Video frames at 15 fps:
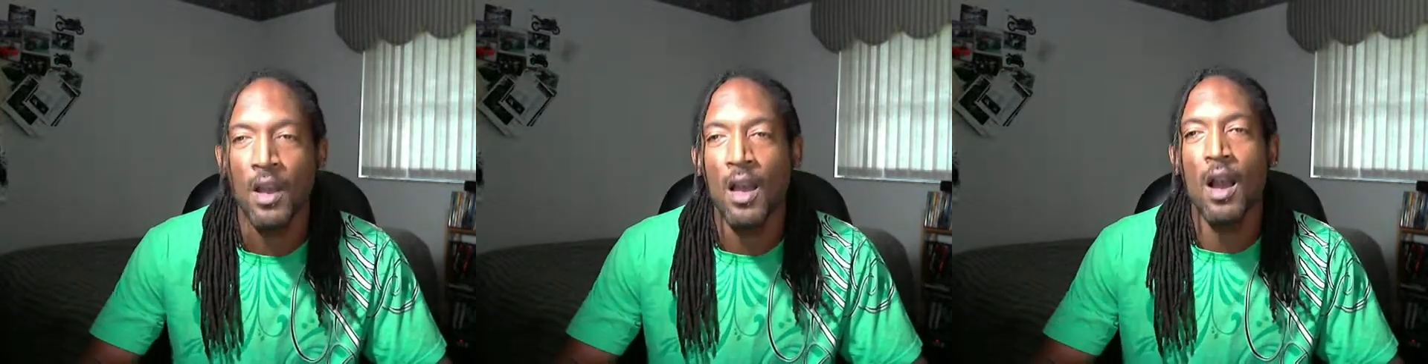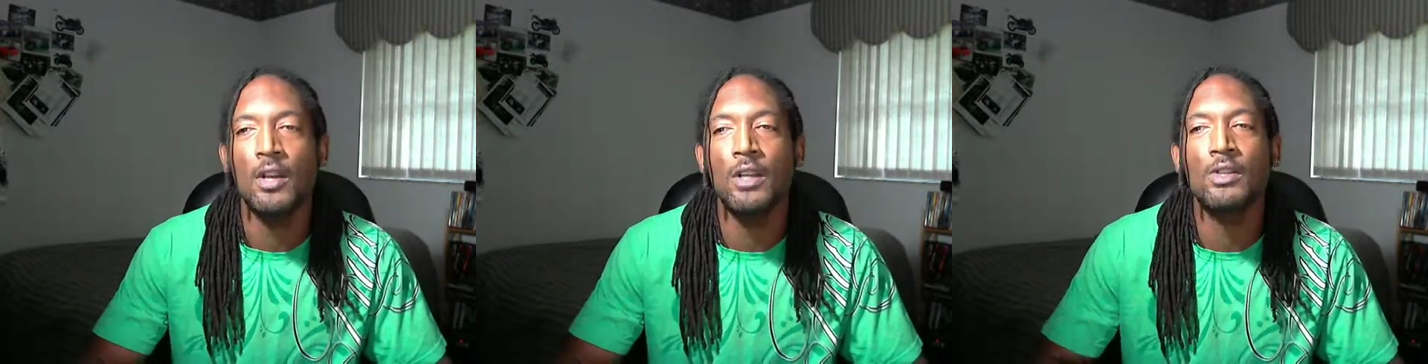
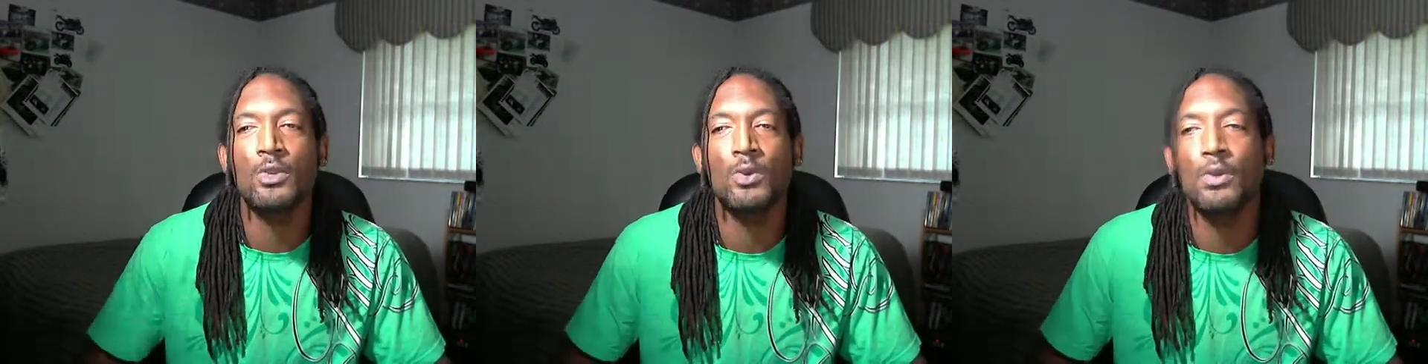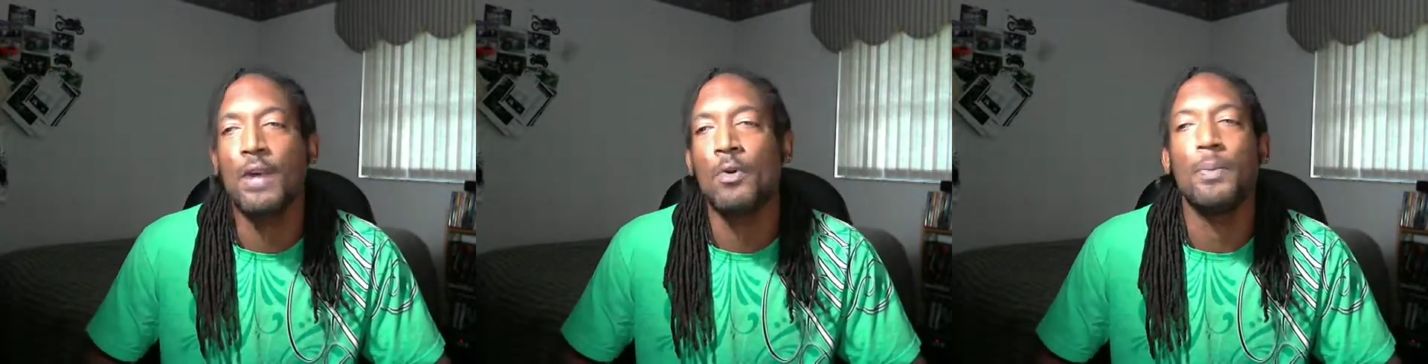Uh,
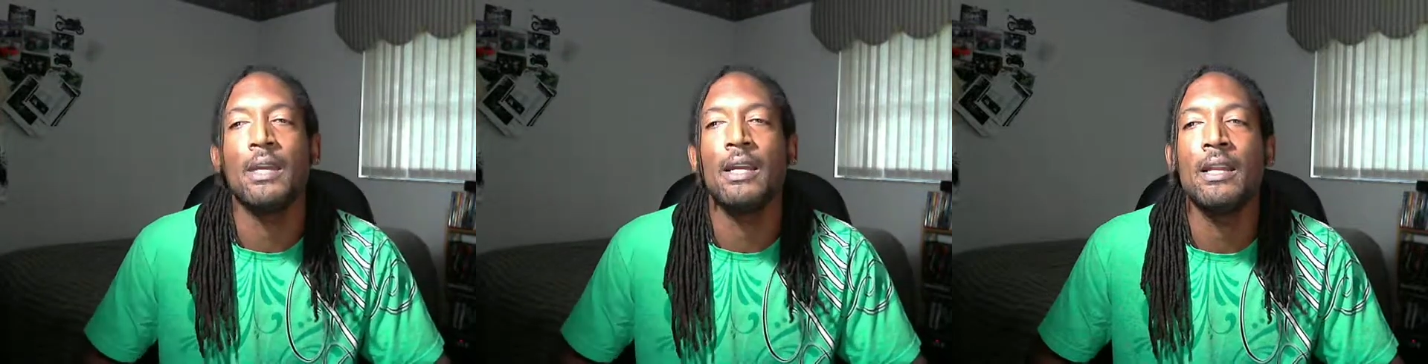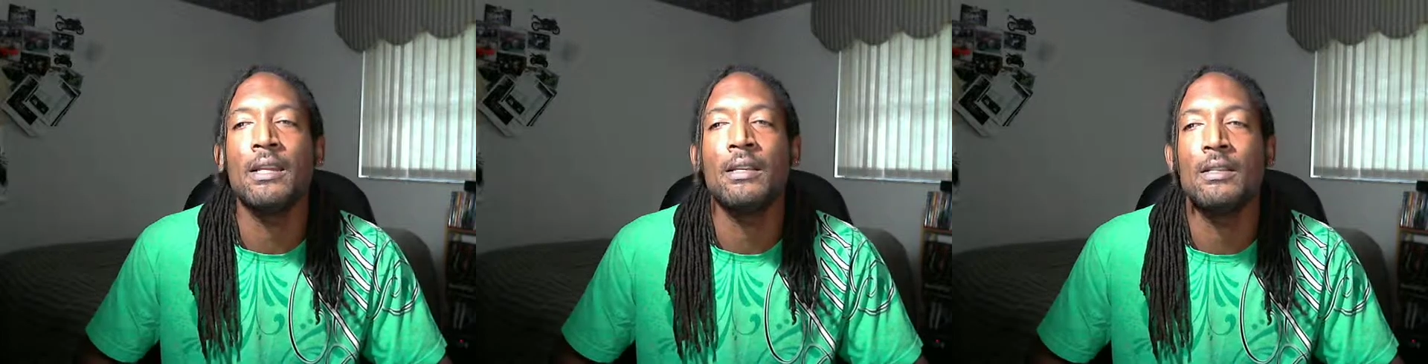One
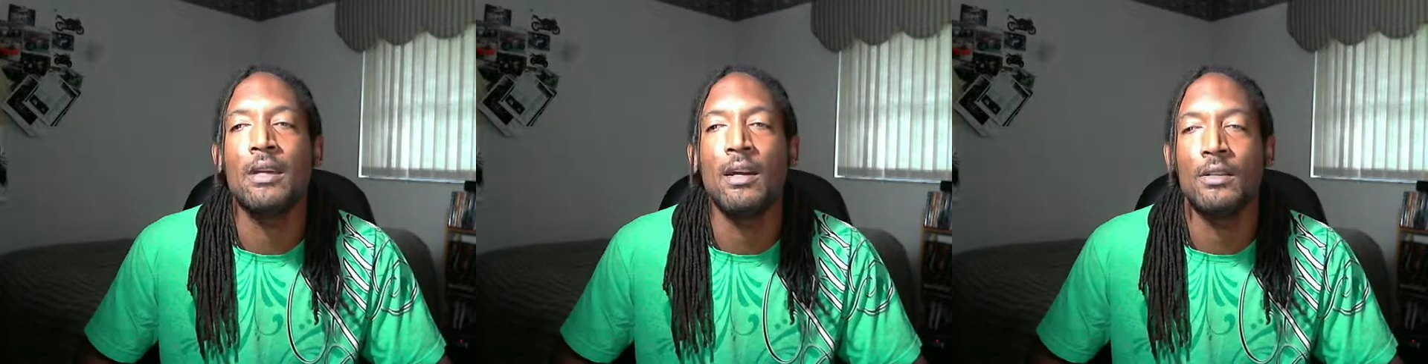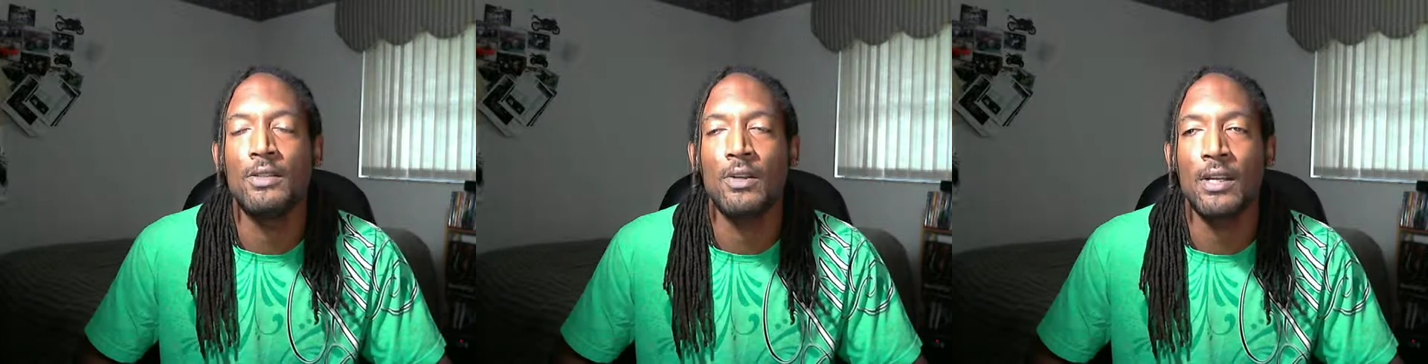of the
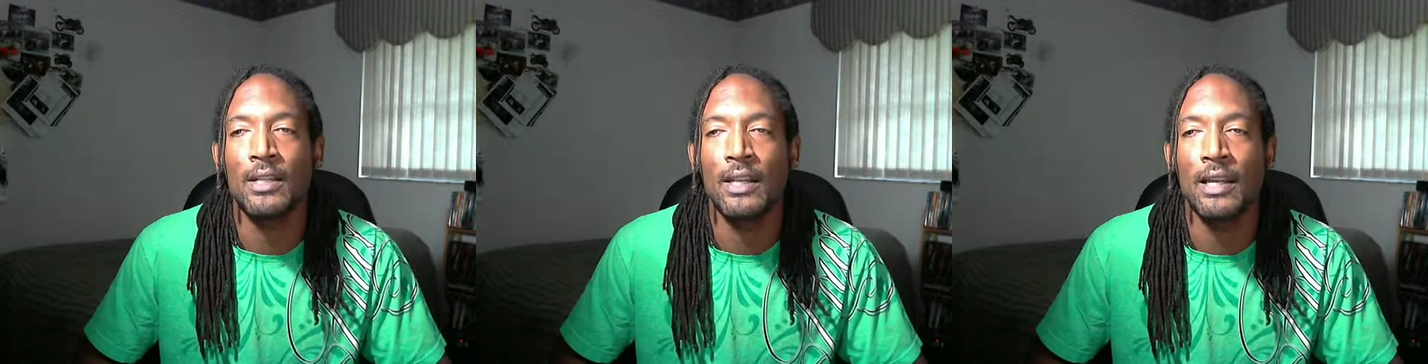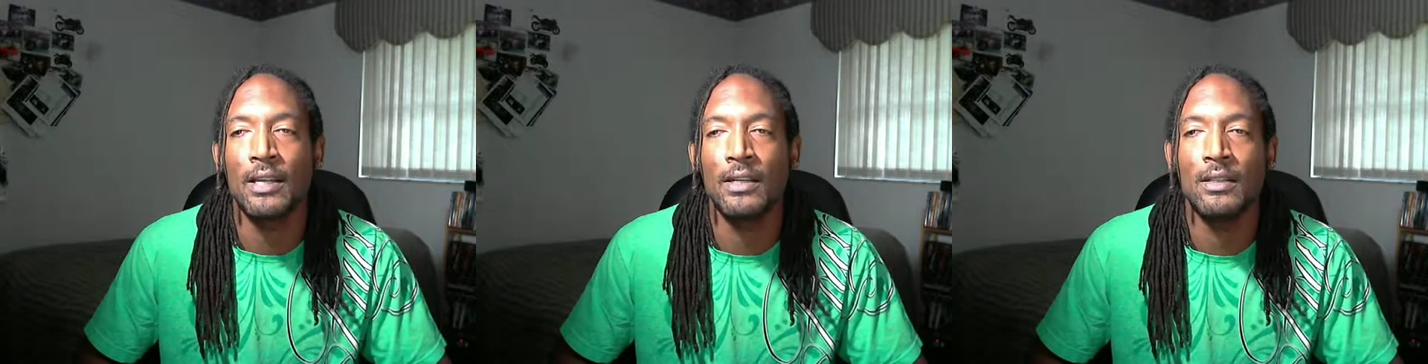
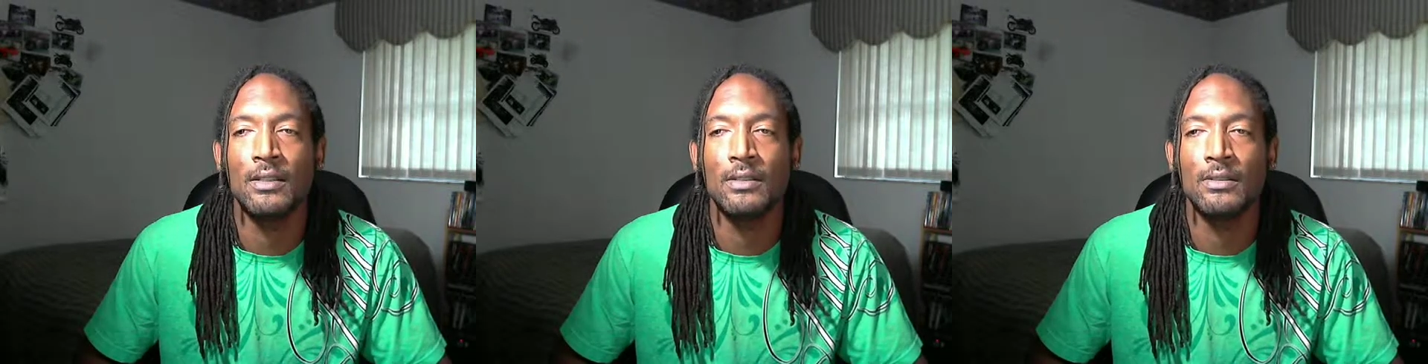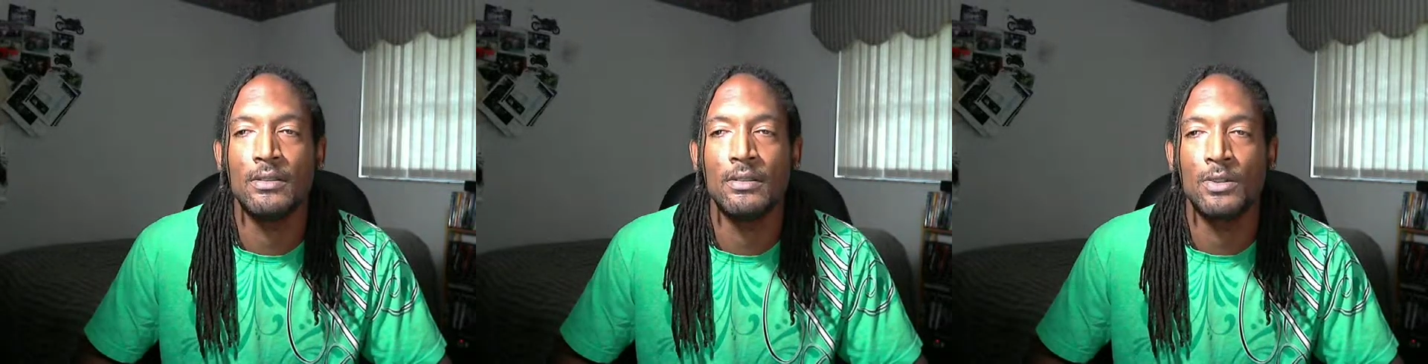concepts that
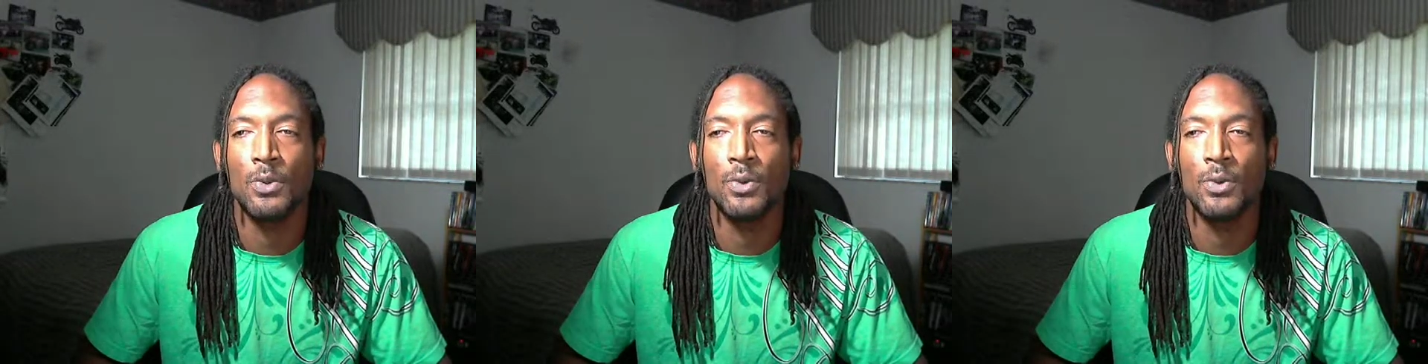open